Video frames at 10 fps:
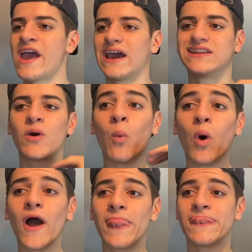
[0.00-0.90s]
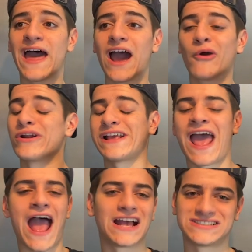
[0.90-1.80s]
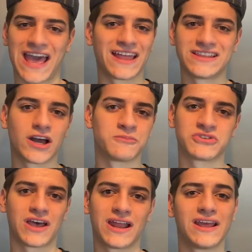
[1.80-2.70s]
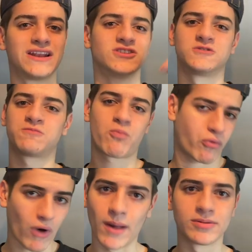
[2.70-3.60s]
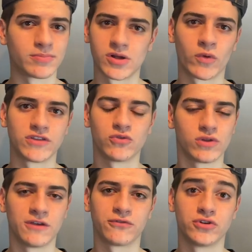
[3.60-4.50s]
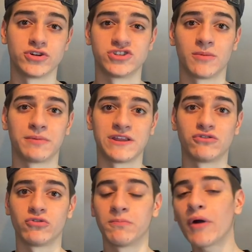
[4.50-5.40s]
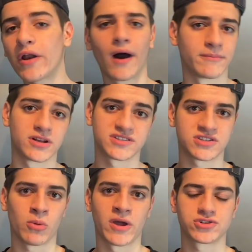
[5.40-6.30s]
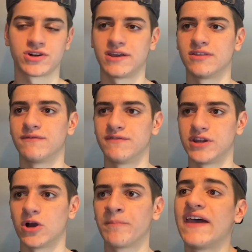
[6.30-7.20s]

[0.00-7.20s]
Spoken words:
And then one that already has had the upside and is probably way too late for you to jump into, but I'm going to still mention it in the video.